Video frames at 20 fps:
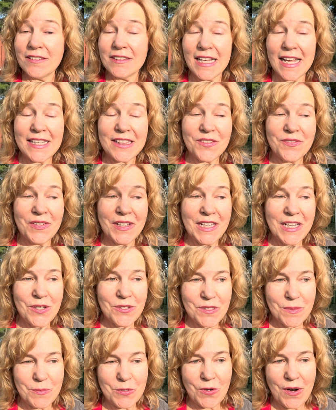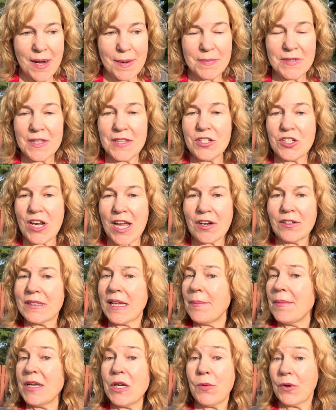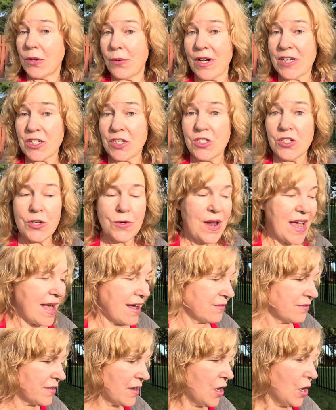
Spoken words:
Like the video, subscribe to the channel. Let me know what questions you have.